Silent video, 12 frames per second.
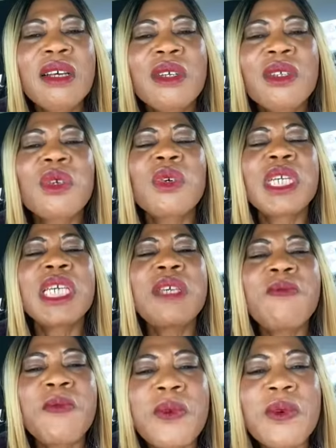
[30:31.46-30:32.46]
So
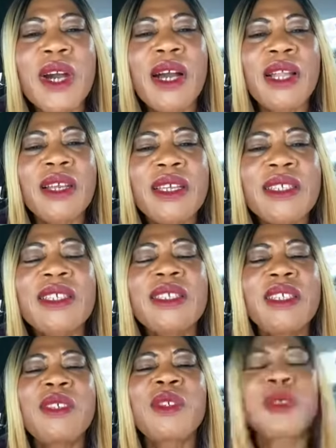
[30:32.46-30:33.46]
if you are
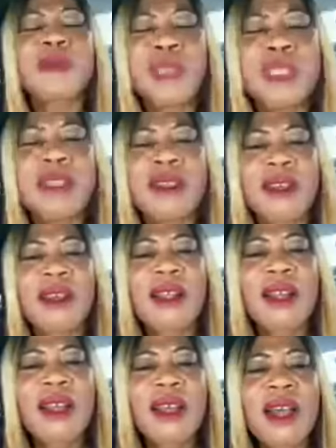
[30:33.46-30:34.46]
listening to me
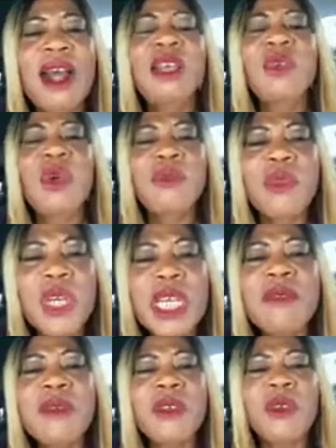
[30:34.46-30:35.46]
and you have not
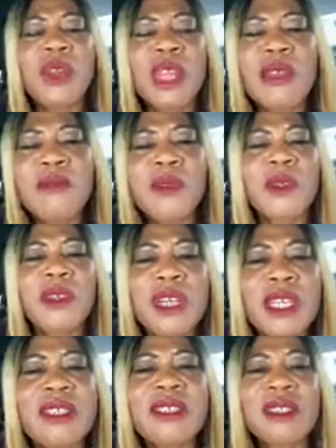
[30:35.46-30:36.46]
given your life to
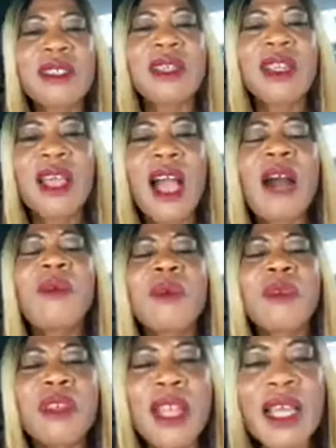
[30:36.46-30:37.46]
Christ, I
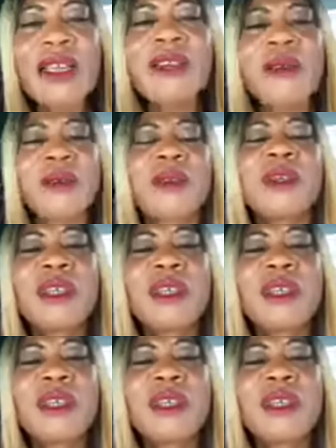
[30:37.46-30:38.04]
would like you,